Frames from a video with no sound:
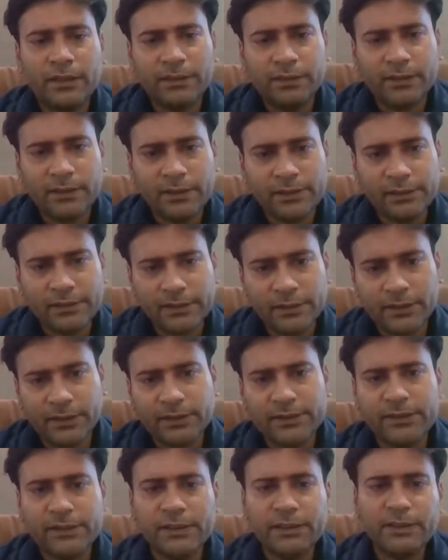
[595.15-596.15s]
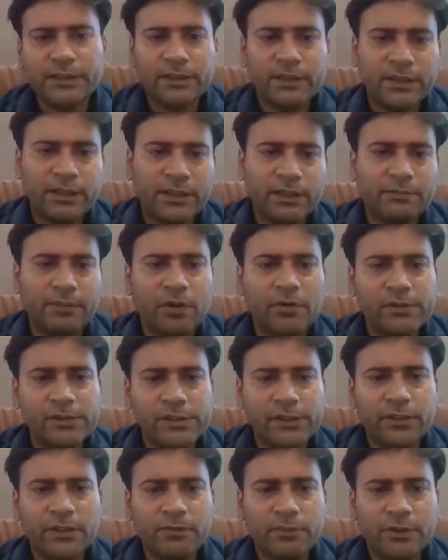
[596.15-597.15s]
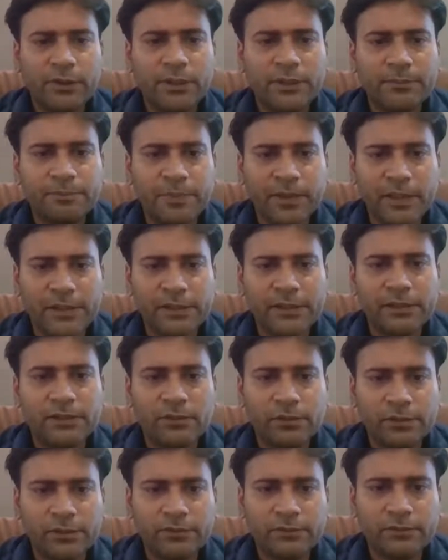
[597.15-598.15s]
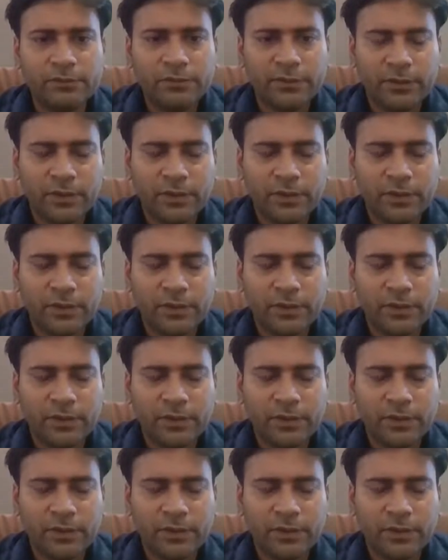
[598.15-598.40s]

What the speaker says: there is recent rebounds in commodity prices also.